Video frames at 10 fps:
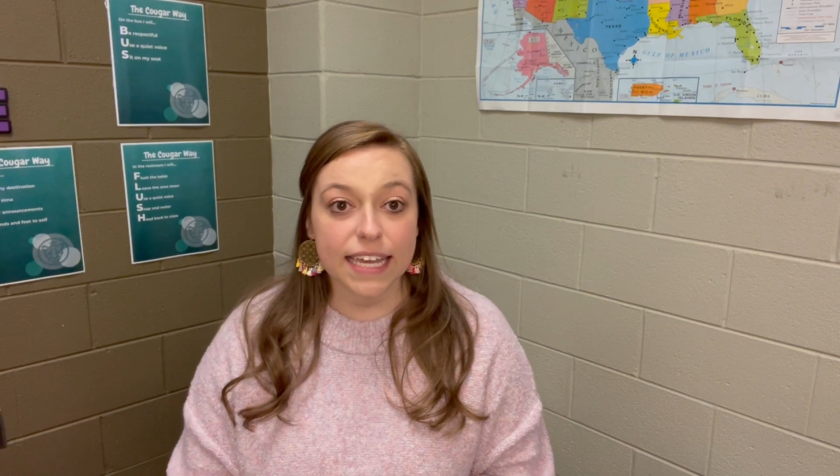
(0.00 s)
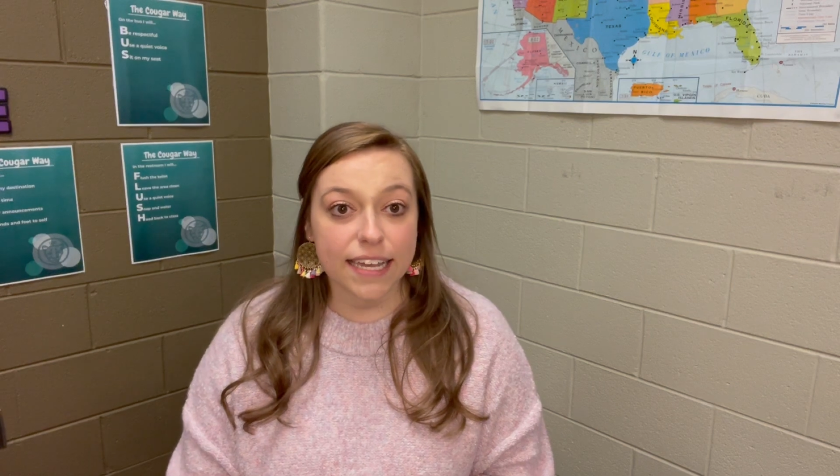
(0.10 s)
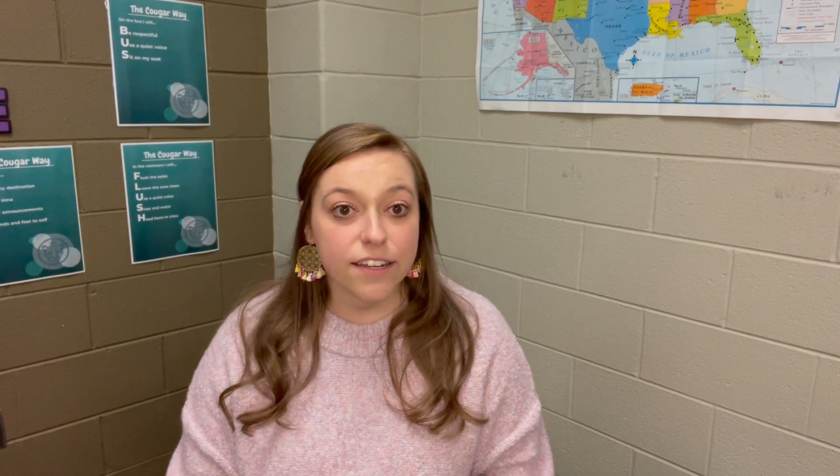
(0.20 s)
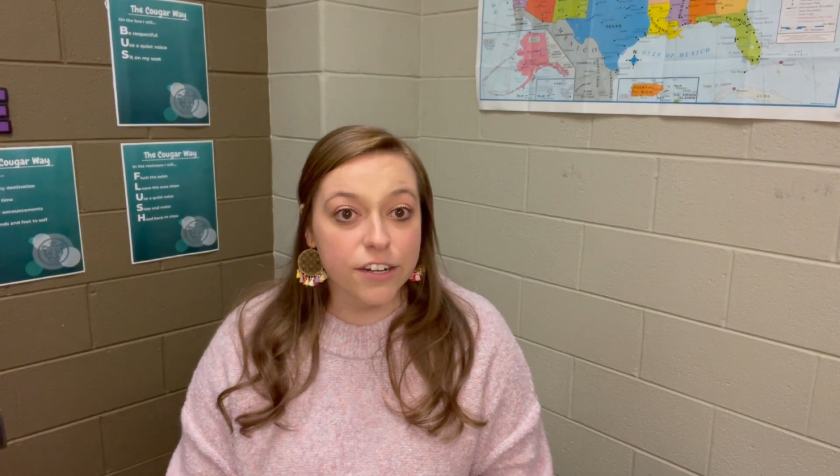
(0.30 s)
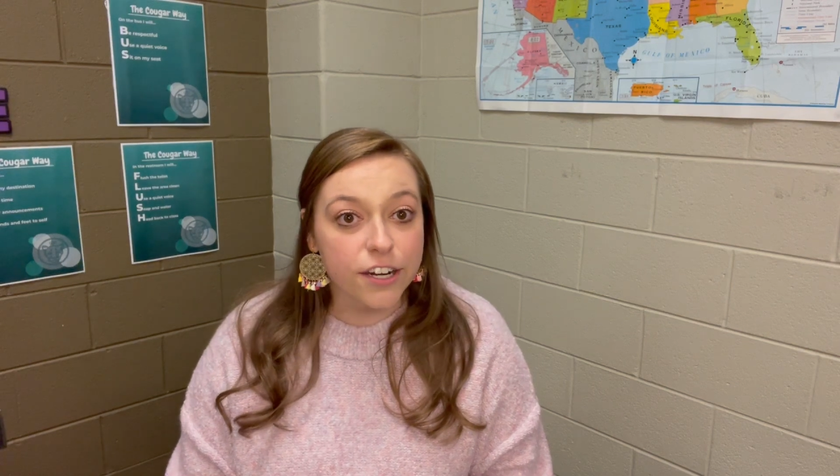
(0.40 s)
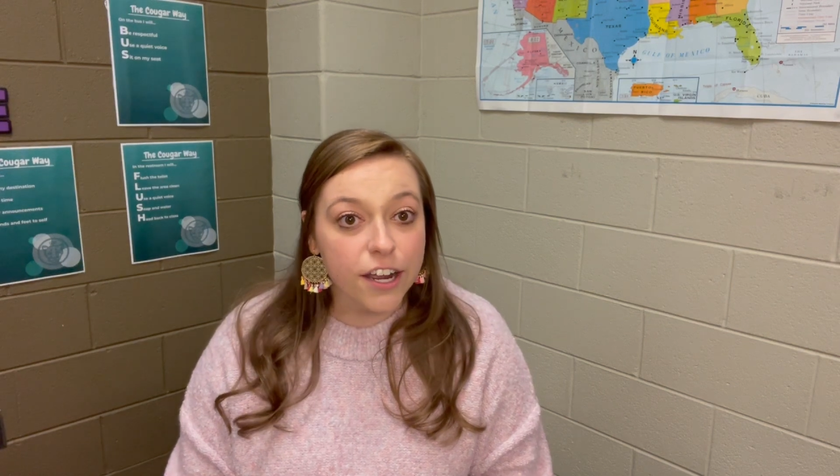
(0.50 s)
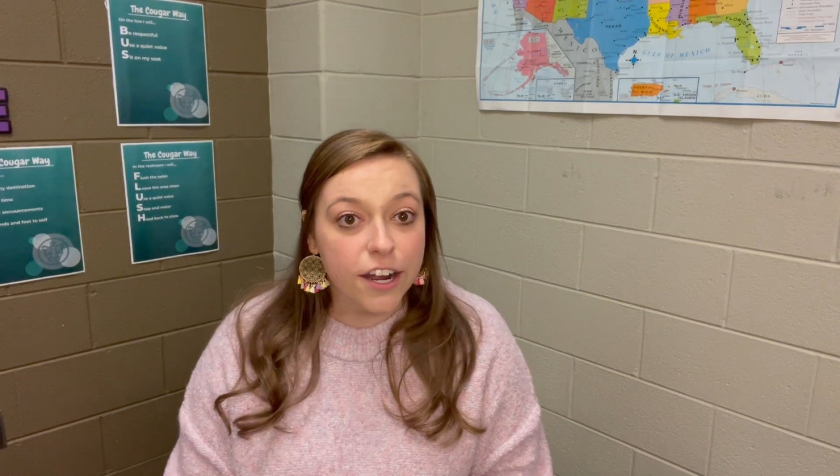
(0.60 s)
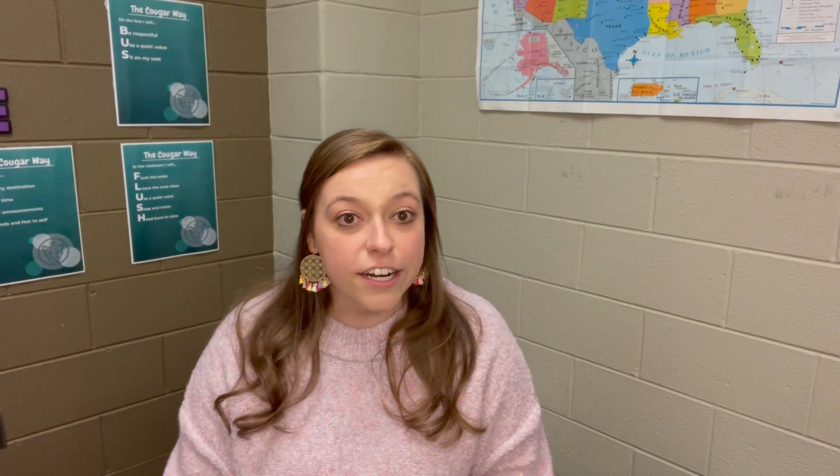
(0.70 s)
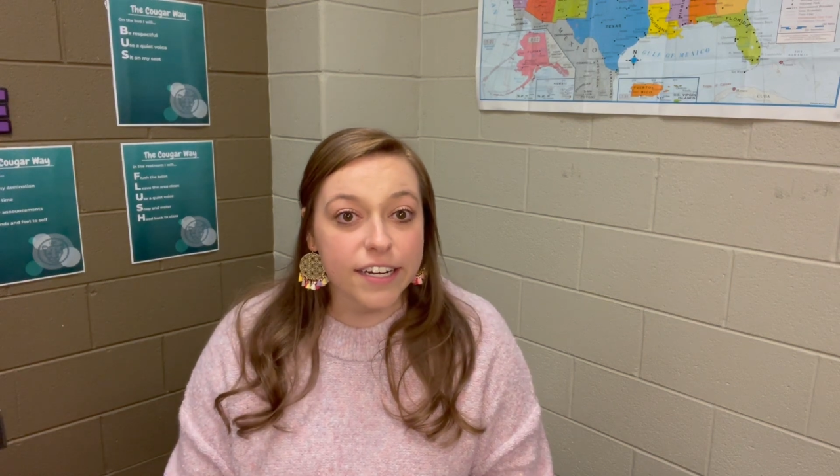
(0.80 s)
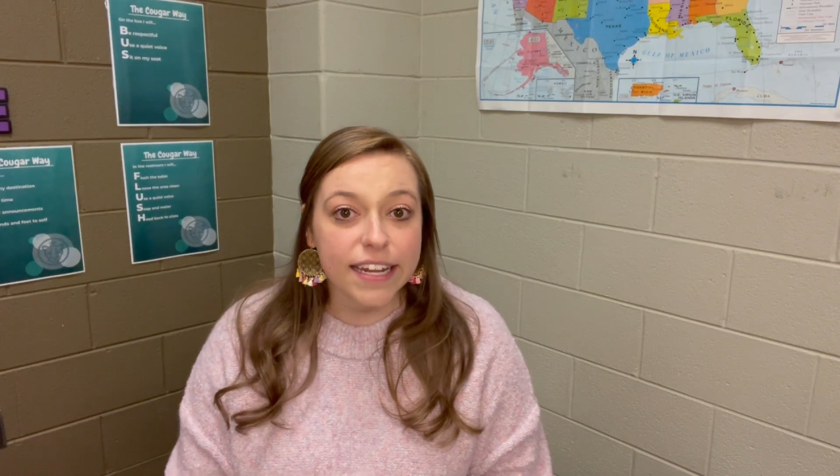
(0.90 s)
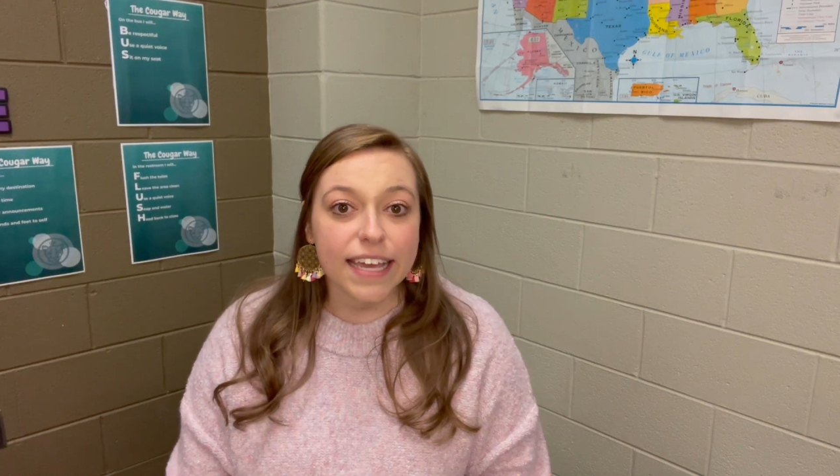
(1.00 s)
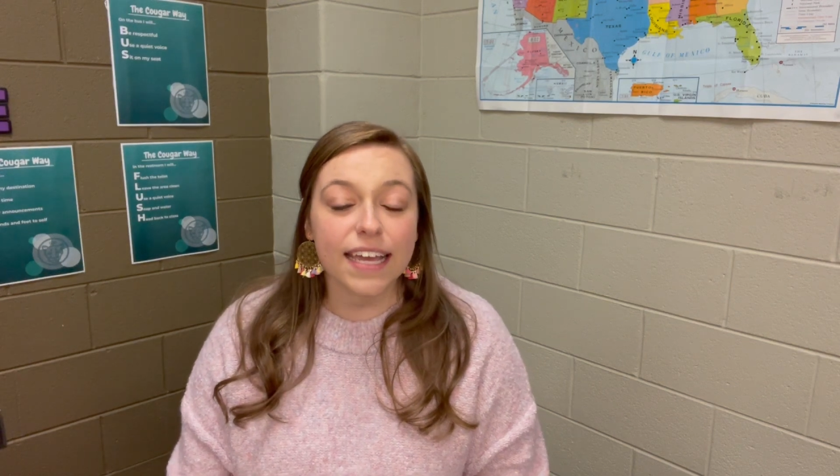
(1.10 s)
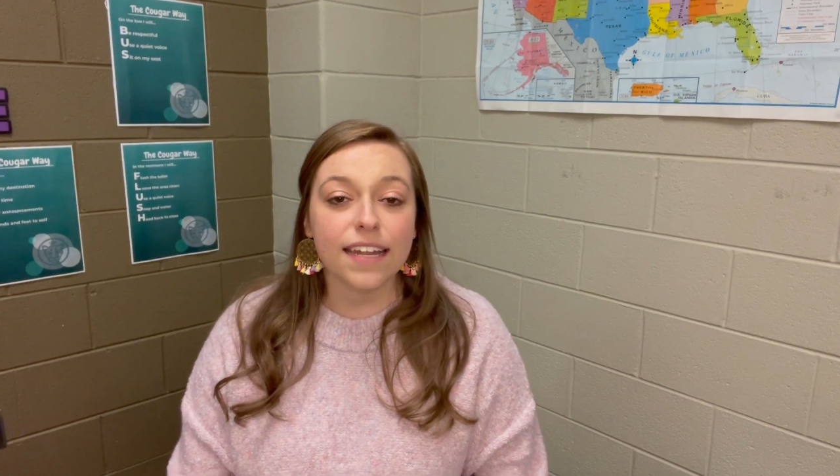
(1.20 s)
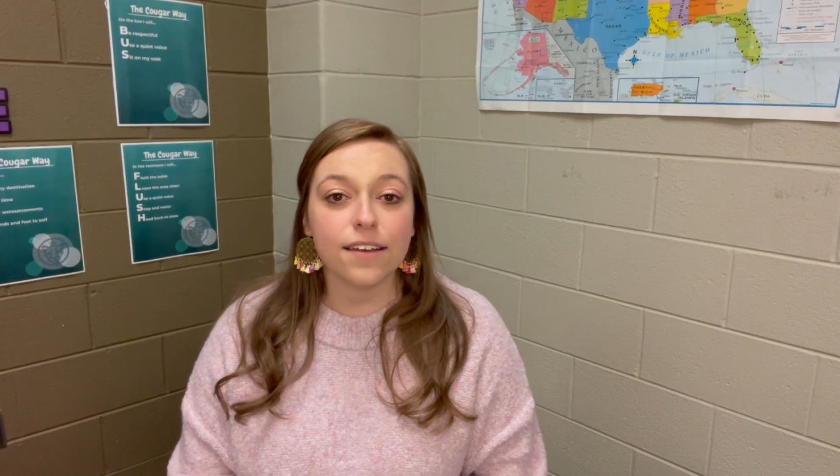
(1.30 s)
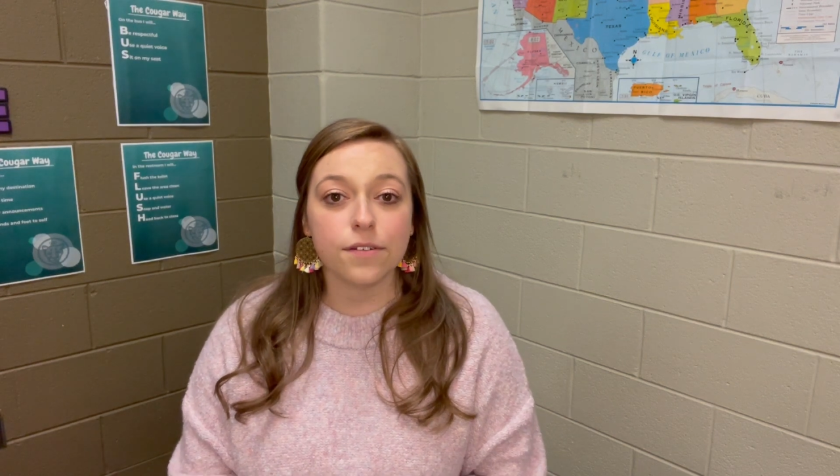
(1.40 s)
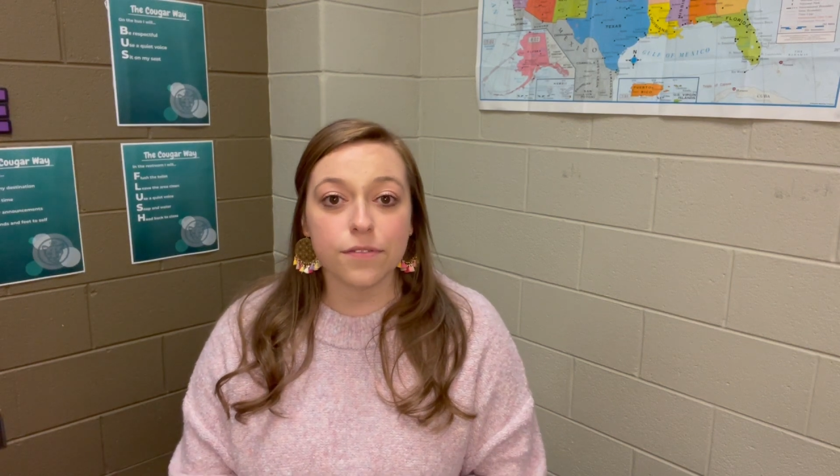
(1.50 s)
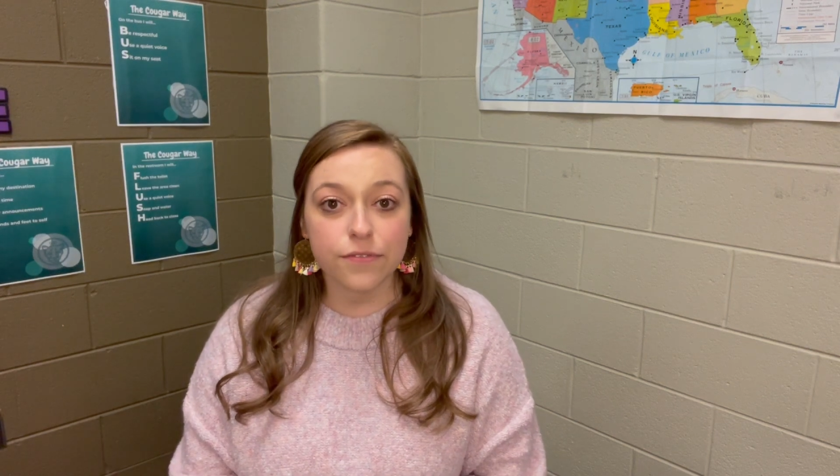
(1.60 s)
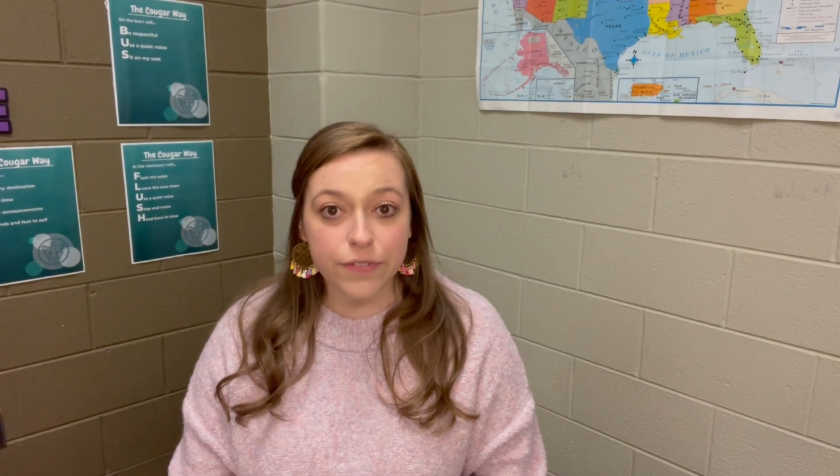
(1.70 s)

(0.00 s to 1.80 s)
kindergarten,